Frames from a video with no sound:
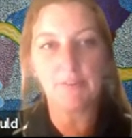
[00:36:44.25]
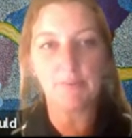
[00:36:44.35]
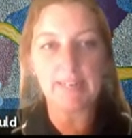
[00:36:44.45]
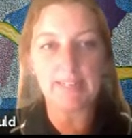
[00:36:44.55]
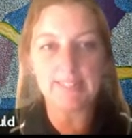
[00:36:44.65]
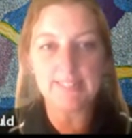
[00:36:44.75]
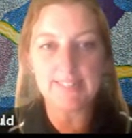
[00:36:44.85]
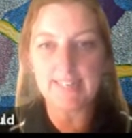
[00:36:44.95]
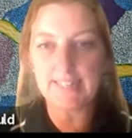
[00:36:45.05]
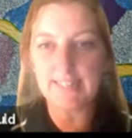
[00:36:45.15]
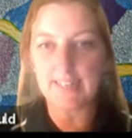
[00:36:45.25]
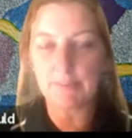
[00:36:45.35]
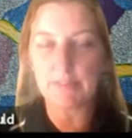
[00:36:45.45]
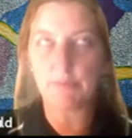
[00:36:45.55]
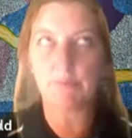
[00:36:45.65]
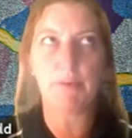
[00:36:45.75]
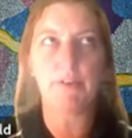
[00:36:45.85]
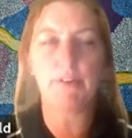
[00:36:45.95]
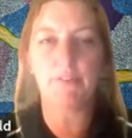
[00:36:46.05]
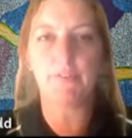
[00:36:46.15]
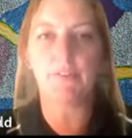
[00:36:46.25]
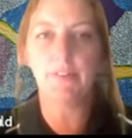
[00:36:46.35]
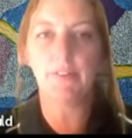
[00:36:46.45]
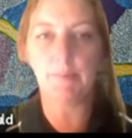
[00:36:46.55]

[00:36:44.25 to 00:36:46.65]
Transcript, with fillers: the wetland centre, which was beautiful,